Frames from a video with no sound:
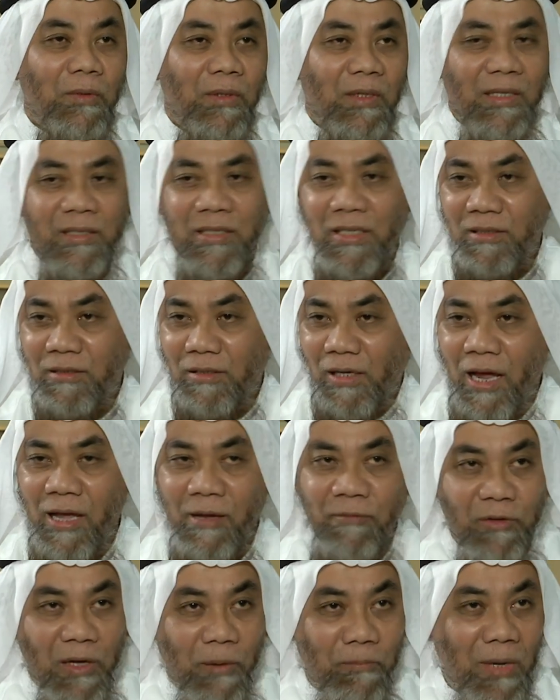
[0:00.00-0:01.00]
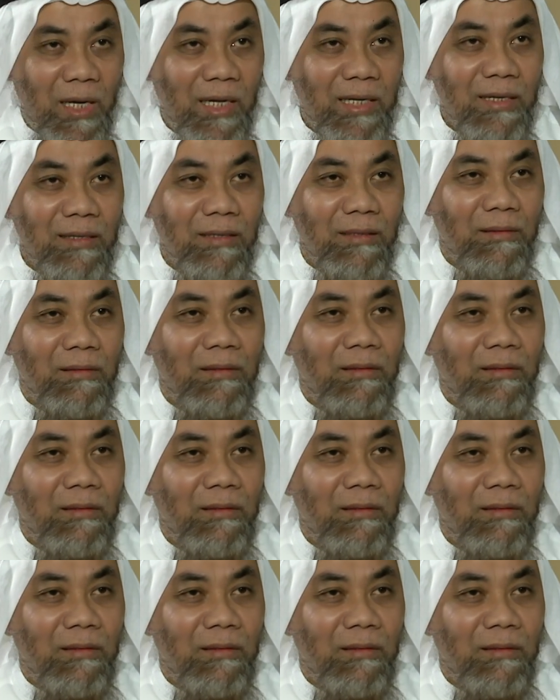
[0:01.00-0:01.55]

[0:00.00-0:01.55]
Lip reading: is it crying for 1 million?